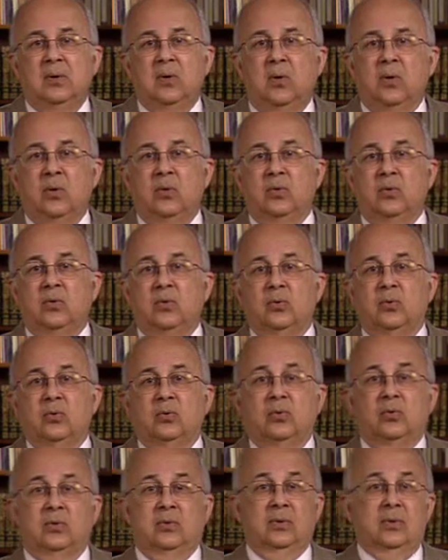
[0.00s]

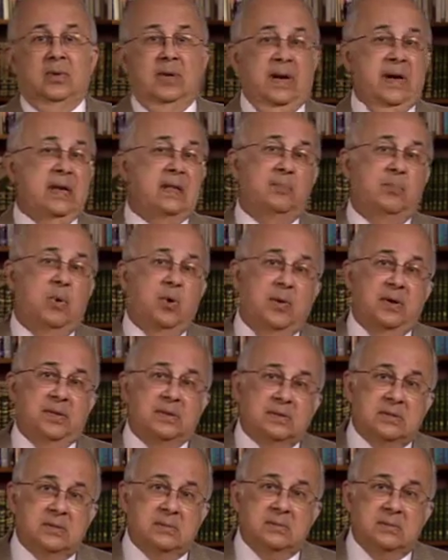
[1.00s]
although great
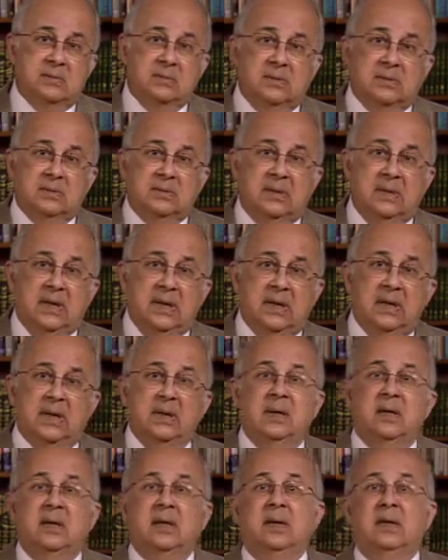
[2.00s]
poets like
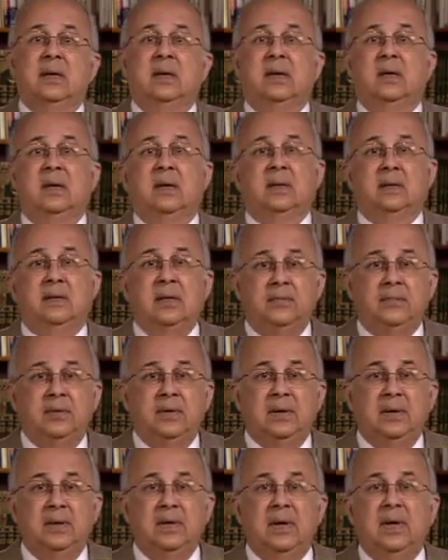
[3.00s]

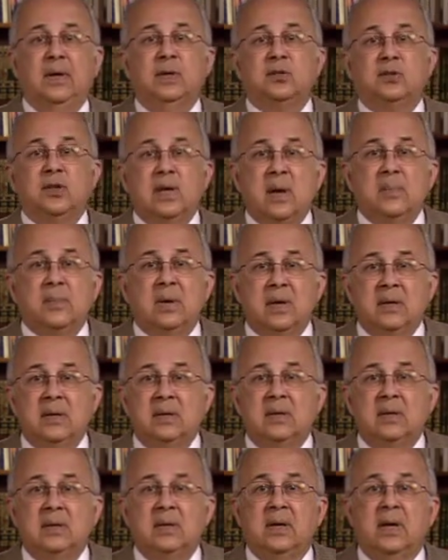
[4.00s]
Hatifi and Jami,
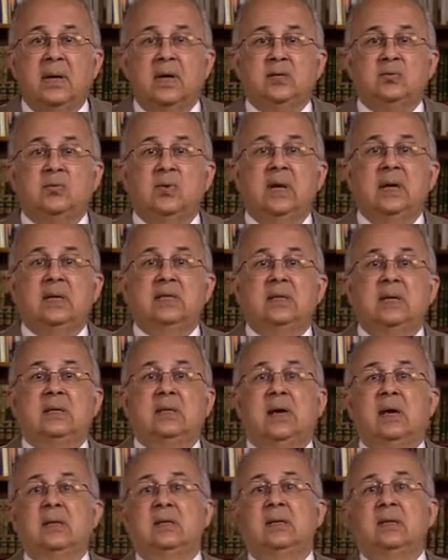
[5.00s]
as well as that
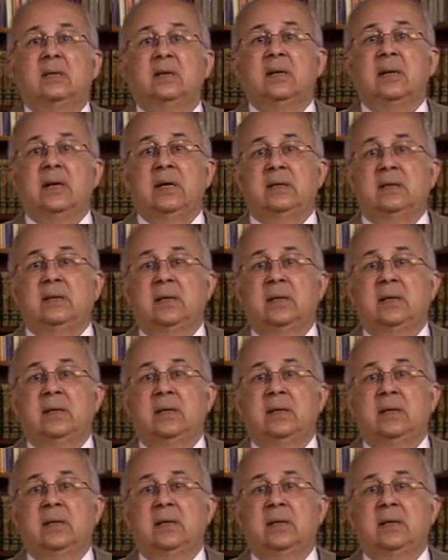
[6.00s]
other great